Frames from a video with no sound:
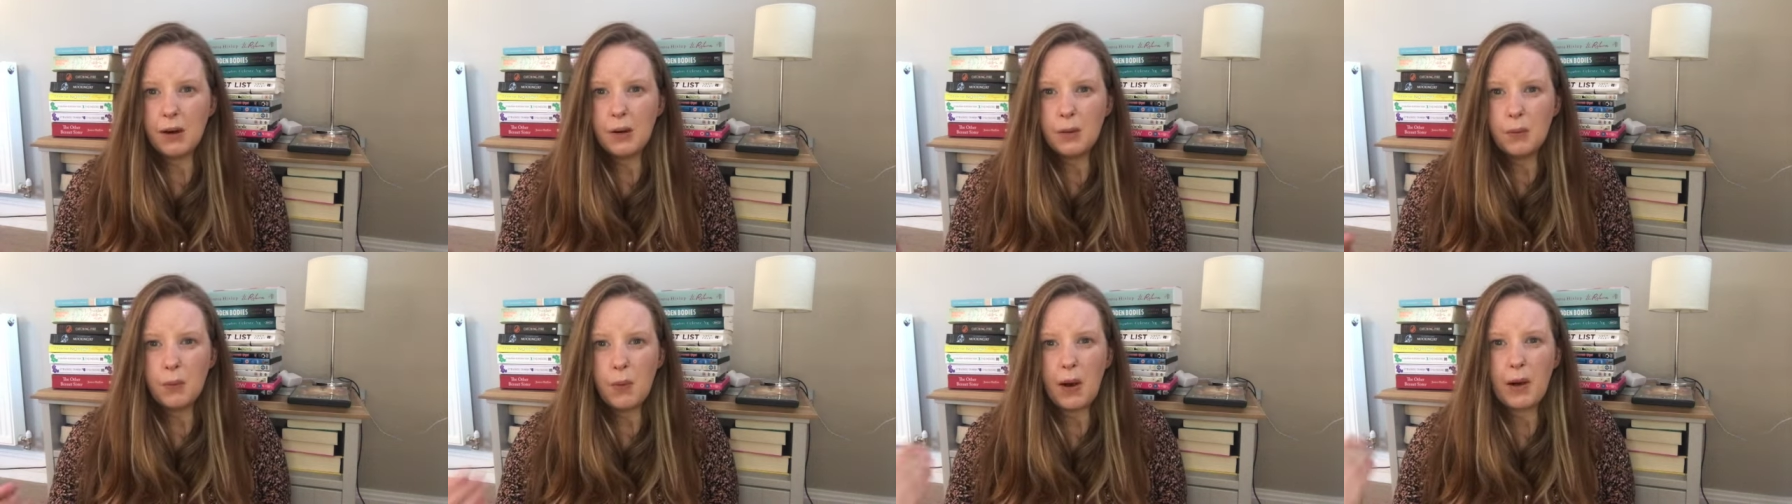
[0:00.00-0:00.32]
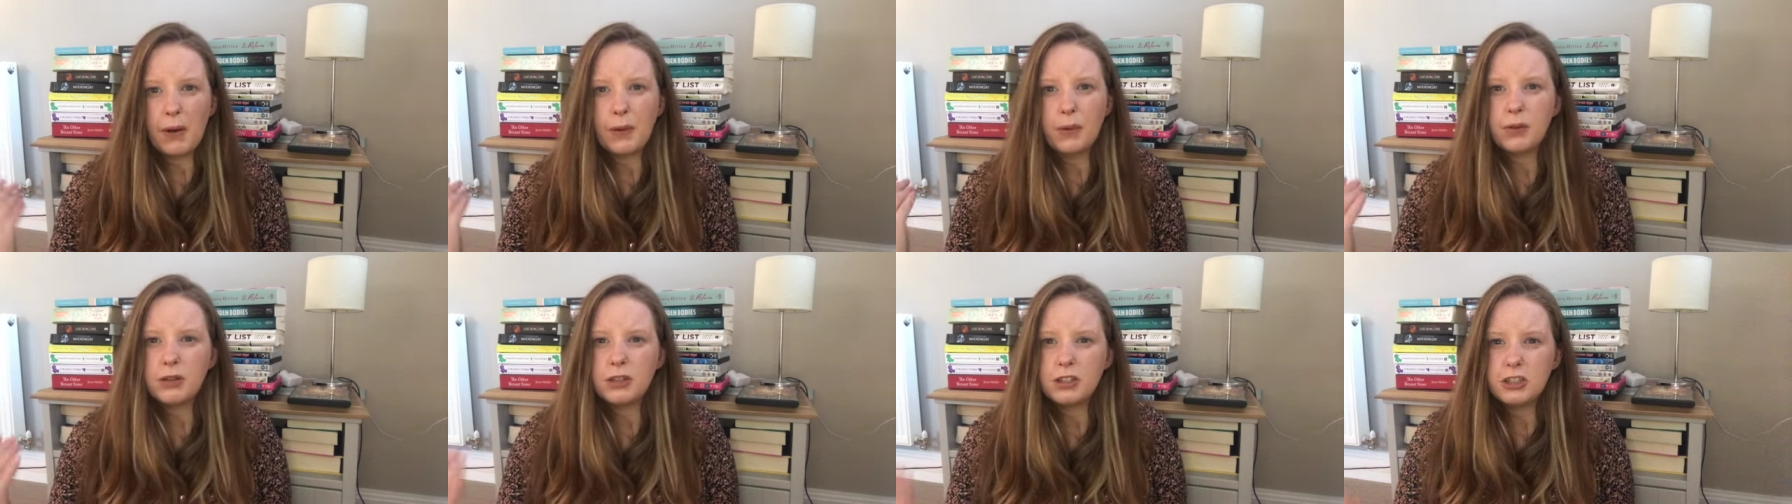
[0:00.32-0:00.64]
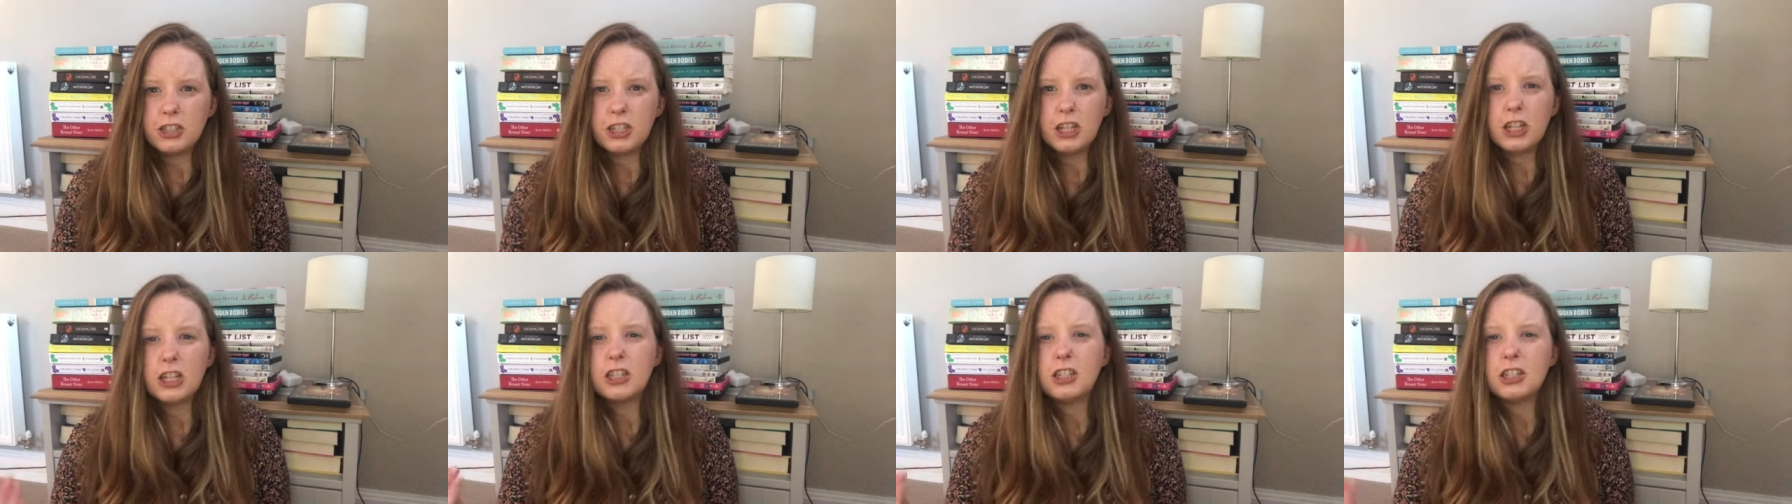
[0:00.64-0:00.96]
where it was
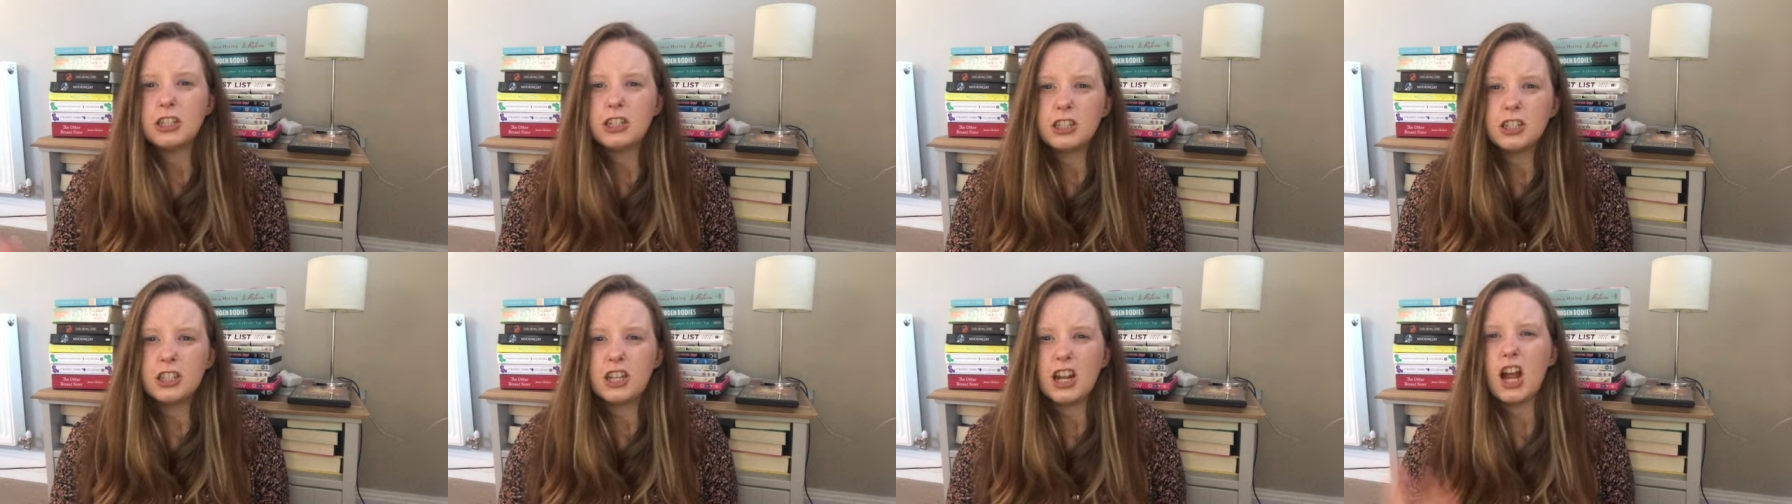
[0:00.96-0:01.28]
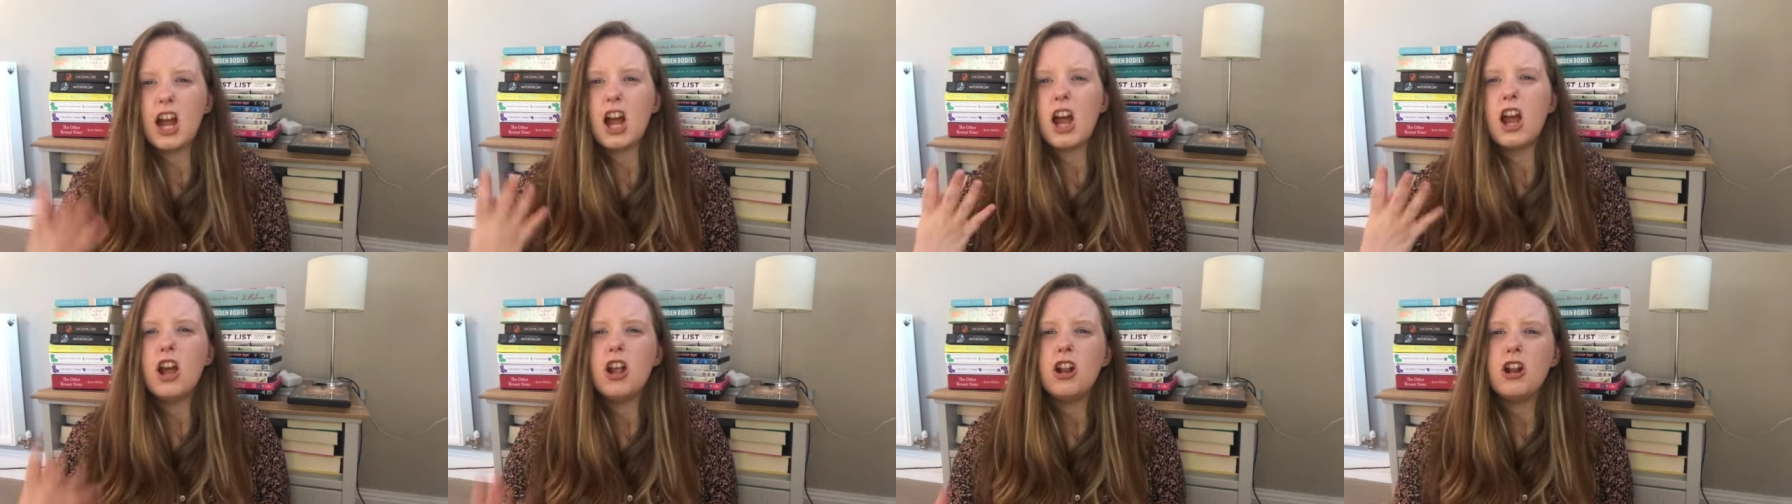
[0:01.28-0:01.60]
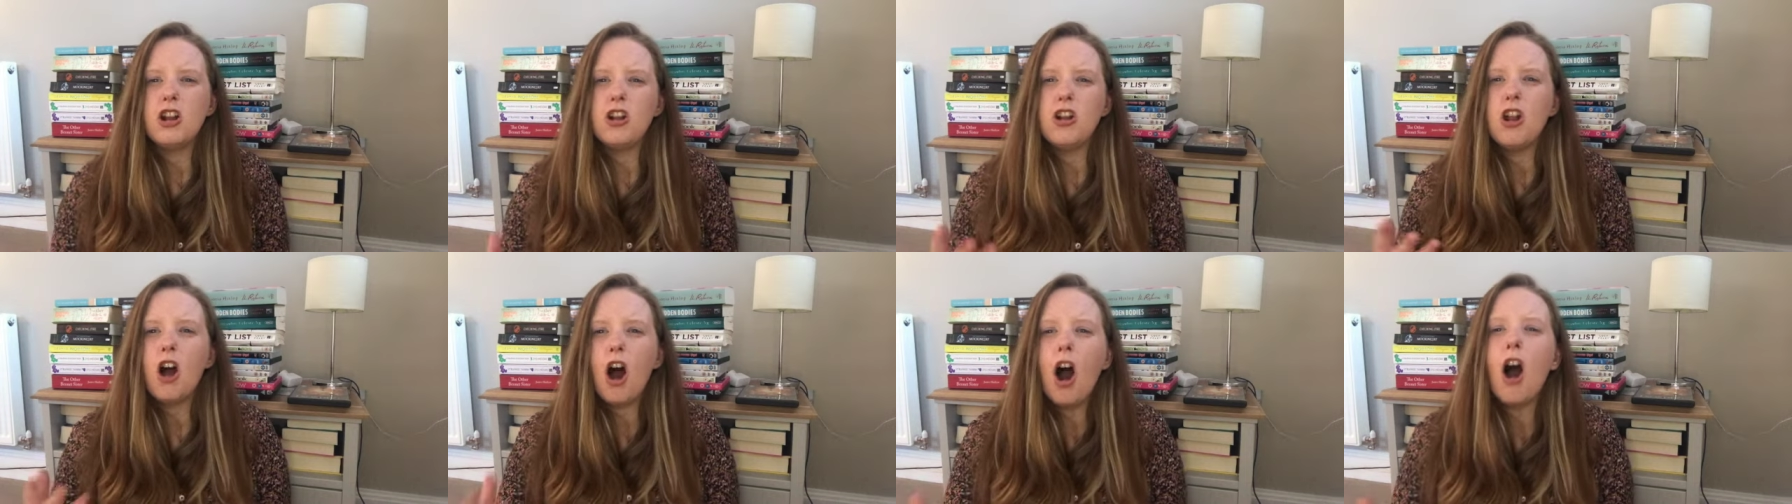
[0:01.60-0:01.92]
just so
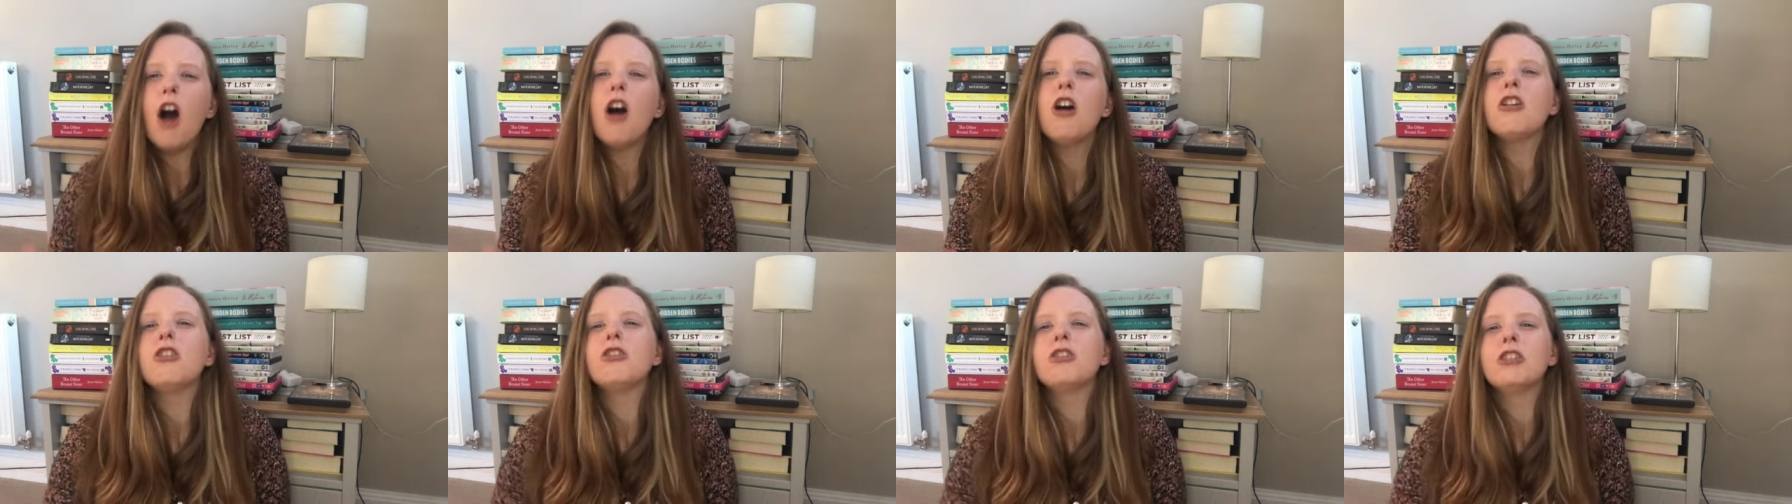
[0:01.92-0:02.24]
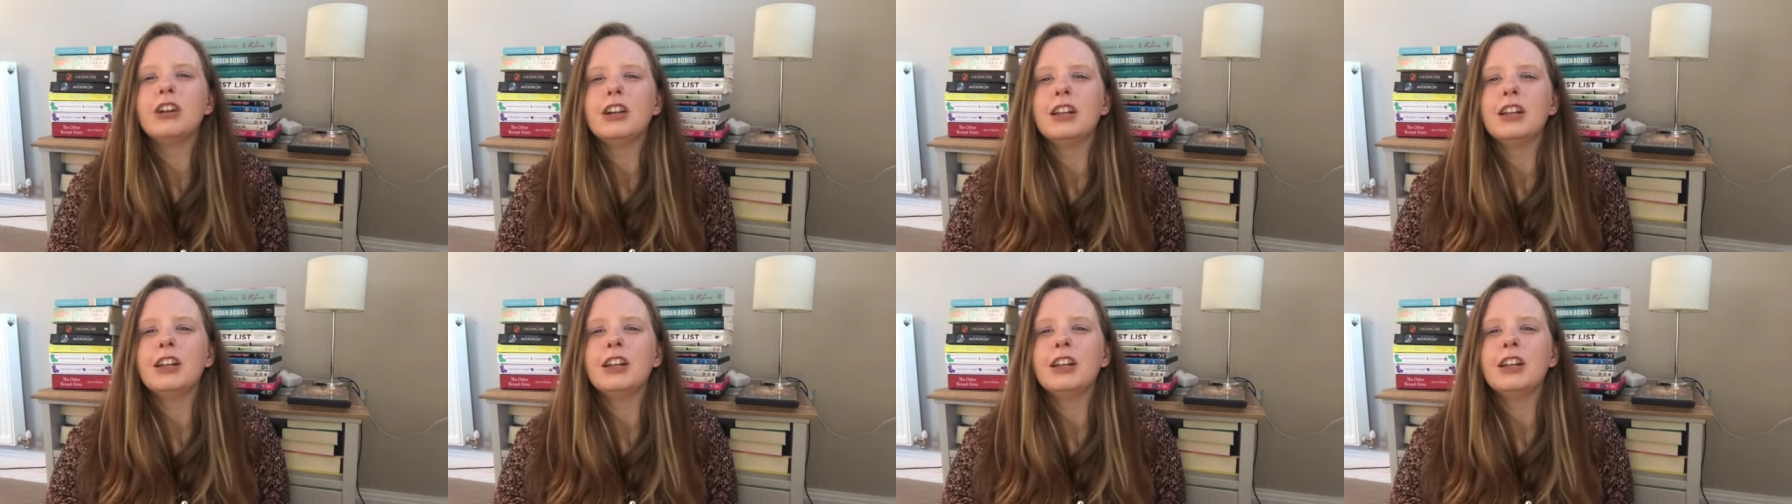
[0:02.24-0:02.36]
long